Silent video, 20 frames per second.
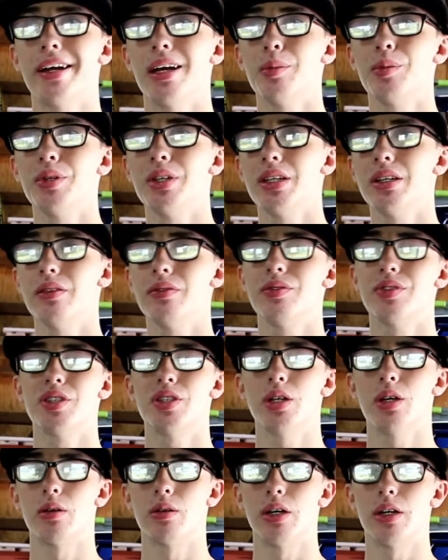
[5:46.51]
I believe,
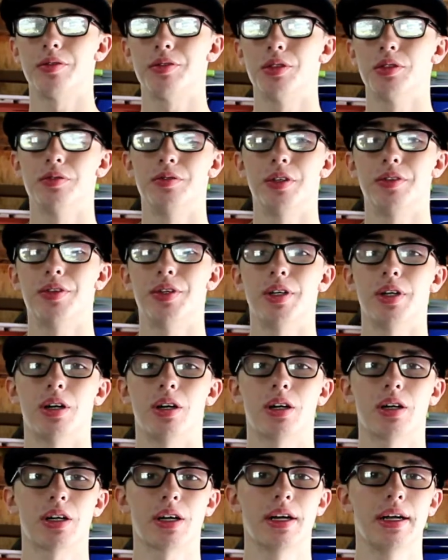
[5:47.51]
CRF
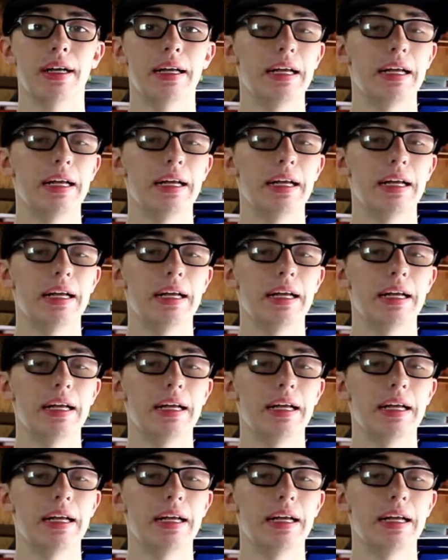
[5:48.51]
250R,